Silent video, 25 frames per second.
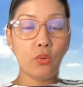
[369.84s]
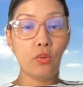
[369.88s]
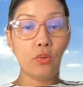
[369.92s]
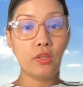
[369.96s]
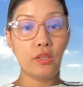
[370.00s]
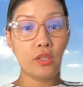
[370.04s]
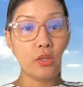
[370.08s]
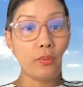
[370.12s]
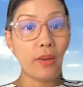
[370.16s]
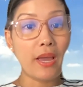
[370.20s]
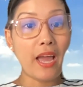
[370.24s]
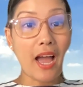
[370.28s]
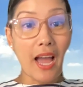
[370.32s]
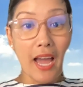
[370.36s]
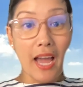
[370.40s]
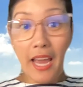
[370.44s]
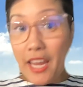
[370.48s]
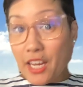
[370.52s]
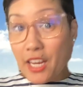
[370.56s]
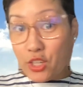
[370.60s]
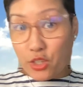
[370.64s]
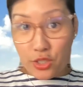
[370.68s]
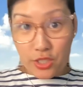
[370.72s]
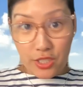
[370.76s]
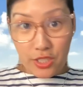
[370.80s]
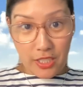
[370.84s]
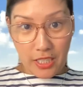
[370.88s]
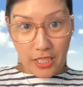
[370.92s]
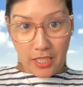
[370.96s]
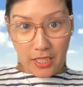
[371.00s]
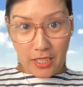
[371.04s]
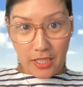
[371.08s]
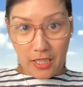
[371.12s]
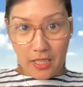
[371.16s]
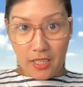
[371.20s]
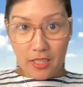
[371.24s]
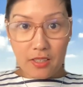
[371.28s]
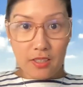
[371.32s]
way I understand
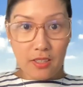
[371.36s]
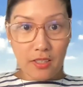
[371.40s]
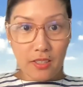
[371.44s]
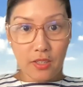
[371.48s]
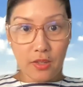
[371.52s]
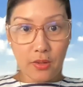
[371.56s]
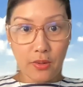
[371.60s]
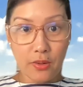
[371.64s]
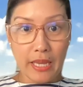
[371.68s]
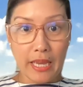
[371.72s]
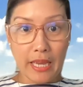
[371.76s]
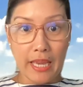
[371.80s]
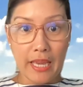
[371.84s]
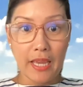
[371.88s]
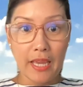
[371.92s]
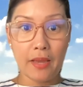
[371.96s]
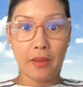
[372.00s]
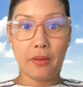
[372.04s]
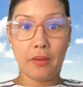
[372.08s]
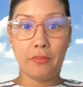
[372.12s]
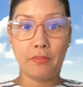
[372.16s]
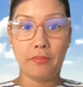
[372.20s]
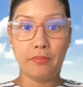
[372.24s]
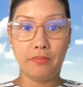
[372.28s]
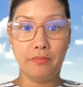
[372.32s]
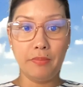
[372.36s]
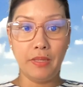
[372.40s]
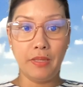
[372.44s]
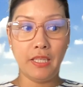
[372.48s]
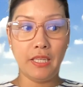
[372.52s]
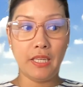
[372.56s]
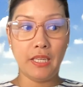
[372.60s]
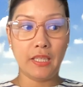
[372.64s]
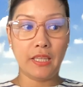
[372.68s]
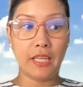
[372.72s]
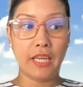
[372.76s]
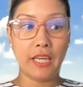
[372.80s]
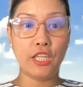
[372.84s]
it, okay,
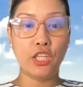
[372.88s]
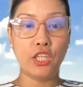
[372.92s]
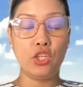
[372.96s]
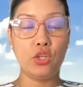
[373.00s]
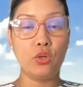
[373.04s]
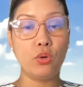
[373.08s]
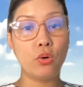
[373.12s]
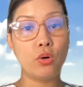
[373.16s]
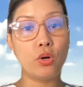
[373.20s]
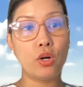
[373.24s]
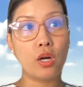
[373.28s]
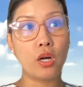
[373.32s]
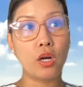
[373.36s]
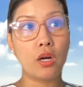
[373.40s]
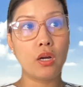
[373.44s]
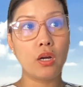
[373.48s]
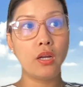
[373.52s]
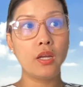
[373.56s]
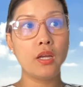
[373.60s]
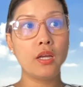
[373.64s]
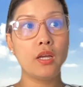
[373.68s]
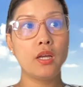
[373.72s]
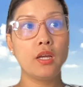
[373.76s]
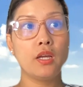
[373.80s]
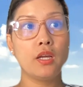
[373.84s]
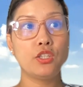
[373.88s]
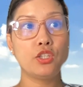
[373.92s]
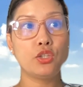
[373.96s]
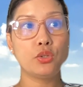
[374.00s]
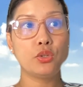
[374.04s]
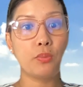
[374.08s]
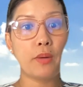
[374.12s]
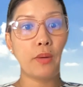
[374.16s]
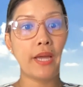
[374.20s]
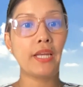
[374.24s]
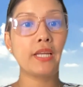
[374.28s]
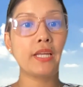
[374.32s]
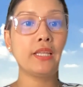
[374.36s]
meaning like you're
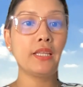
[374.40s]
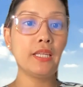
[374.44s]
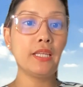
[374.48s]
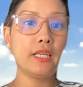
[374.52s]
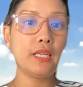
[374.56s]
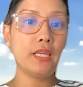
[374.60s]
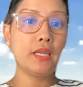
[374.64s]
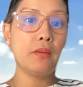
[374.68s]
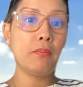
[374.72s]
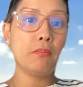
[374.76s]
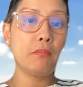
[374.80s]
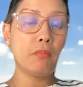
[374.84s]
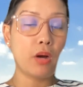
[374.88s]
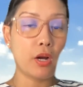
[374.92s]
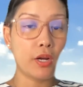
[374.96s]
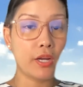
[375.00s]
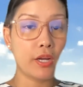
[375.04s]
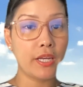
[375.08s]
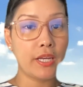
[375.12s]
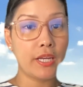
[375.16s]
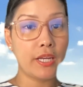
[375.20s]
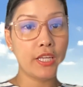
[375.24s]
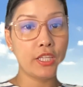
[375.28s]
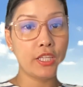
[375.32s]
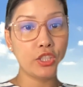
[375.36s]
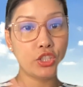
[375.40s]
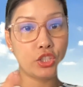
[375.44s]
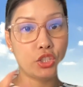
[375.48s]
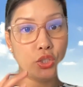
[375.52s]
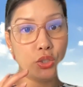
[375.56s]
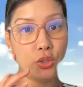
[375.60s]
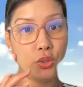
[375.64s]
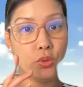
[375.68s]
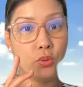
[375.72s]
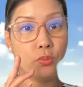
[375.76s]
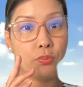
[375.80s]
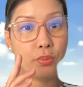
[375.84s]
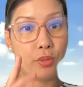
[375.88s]
directly marketing
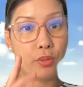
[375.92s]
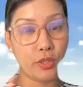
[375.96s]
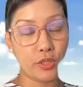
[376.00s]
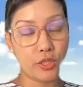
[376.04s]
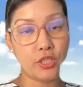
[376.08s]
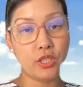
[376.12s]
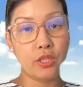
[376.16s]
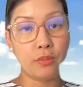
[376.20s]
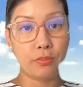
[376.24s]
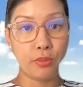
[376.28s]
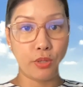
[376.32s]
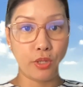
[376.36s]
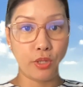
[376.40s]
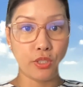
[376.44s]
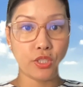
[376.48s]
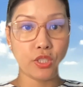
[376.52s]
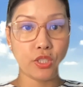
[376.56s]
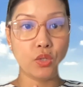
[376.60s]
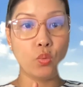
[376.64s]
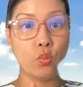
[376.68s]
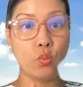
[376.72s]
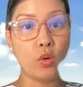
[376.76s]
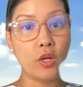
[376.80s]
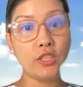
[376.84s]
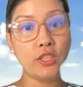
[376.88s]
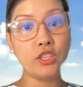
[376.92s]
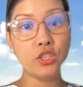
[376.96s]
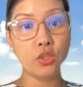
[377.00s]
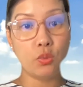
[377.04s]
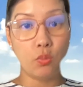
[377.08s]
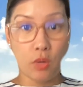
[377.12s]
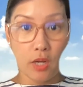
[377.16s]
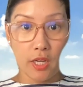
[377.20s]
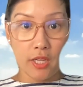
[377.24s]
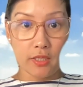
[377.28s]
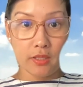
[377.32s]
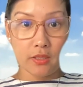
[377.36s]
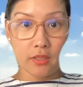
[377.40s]
to person,
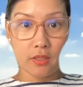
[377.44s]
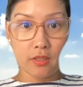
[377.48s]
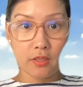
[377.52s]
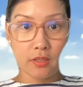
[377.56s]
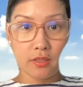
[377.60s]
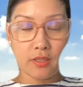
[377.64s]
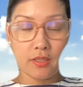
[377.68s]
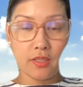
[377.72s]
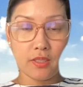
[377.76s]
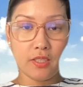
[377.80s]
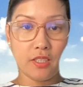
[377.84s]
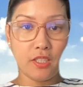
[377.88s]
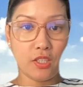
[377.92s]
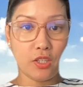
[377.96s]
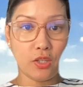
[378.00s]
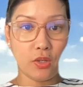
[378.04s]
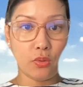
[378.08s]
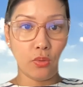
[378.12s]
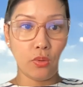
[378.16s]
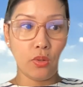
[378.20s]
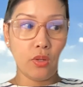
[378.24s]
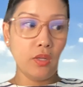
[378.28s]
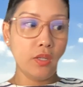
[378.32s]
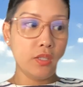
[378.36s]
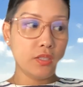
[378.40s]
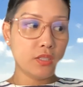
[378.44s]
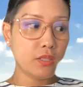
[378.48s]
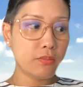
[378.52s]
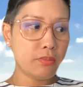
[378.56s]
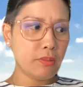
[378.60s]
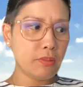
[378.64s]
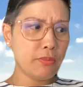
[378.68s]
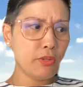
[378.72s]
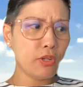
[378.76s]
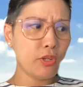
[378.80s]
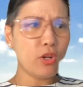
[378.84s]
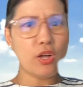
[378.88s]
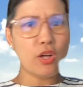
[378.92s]
one-to-one. Some
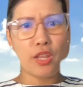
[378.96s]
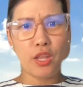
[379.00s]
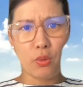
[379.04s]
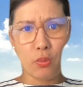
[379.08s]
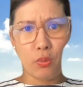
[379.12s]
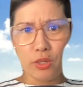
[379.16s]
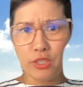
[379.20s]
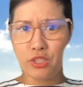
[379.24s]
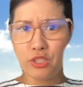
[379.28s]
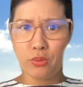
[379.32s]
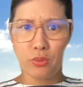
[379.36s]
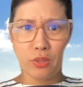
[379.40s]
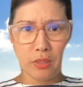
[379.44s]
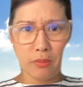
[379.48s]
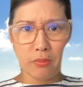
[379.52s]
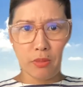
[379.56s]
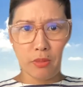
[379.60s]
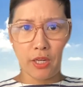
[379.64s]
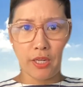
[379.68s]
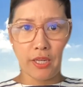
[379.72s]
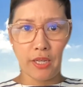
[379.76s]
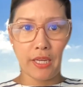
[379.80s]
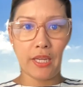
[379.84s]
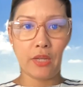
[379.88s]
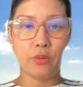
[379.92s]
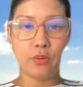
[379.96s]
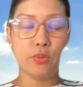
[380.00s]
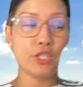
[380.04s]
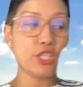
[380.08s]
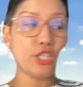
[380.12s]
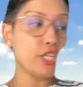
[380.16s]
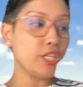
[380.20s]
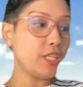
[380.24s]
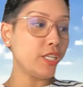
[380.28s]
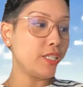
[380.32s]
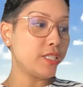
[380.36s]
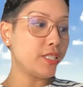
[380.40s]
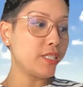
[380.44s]
people call that one-to-one marketing, which
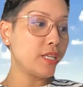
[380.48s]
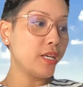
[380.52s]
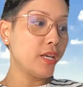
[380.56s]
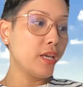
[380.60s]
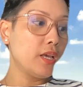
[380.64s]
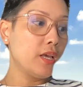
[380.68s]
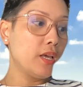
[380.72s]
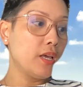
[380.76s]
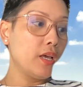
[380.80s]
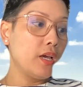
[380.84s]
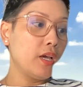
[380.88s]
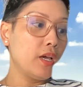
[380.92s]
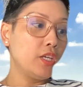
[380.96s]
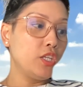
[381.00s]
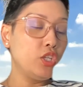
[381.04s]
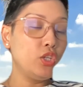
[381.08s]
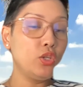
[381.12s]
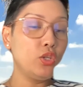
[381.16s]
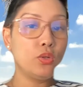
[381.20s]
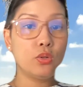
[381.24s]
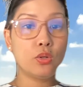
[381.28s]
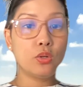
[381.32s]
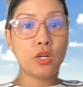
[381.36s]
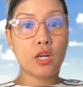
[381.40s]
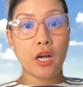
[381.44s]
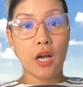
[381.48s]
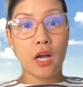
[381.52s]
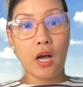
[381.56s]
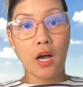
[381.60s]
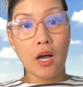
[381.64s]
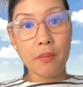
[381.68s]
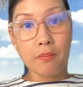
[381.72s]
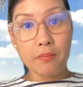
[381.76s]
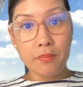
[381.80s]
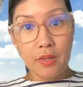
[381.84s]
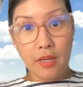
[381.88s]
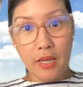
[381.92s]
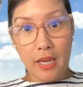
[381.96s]
is you
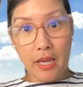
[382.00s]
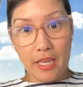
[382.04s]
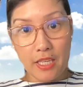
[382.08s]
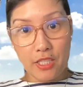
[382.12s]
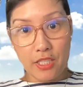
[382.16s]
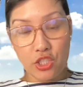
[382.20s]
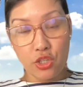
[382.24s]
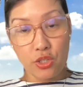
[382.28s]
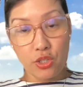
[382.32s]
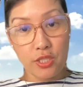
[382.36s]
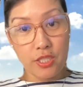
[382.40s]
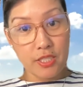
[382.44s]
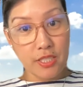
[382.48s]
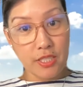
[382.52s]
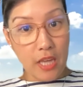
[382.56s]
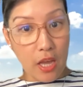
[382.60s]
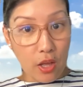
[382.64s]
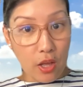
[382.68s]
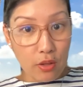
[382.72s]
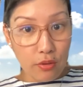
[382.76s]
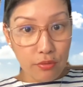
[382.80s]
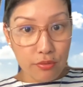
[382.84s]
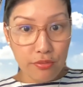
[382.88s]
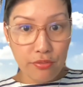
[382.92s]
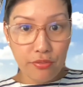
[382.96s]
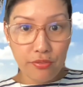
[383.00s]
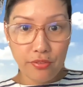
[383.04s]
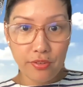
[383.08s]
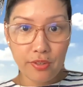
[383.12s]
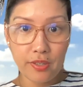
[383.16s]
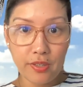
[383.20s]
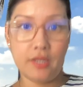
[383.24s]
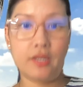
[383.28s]
come as yourself